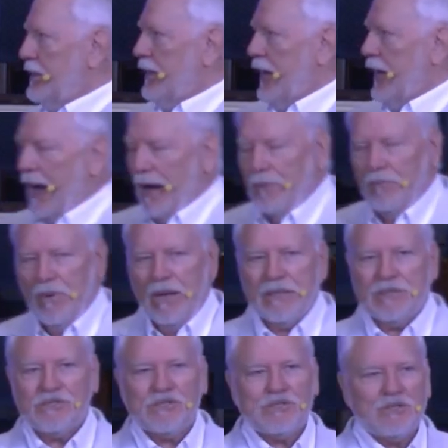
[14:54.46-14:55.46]
How
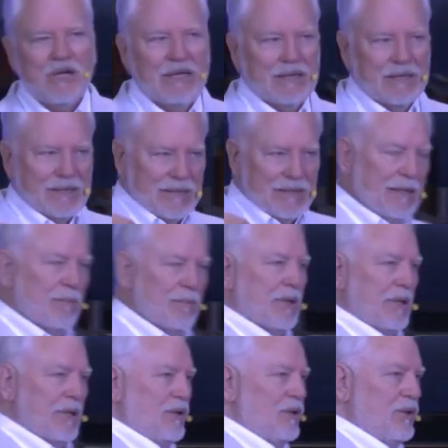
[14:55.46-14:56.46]
much liberty do